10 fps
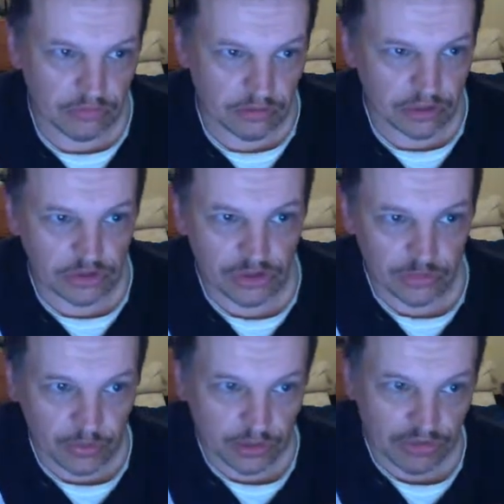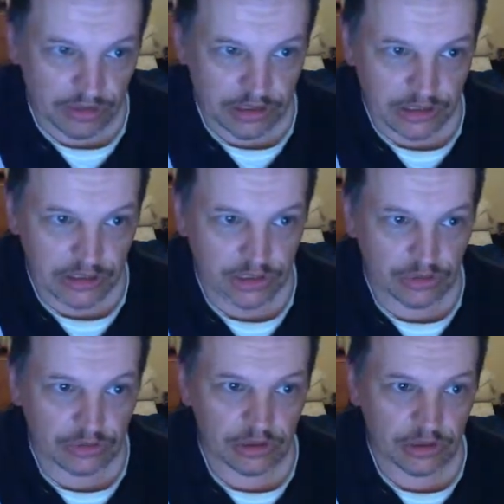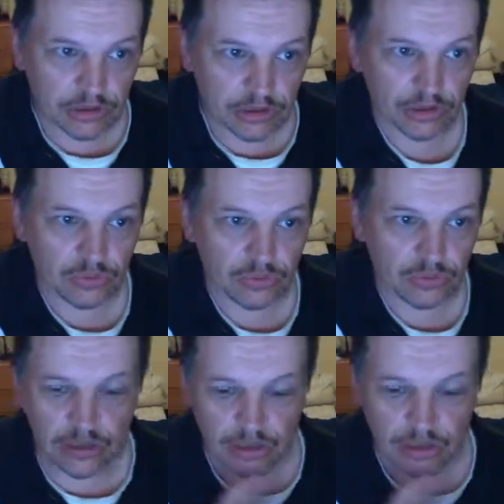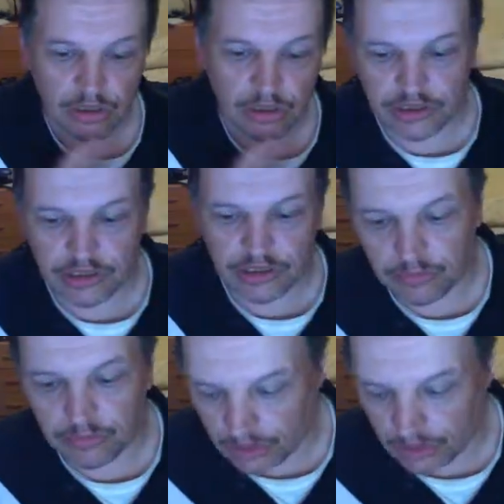near the Tooting train station in Tooting, they sell them in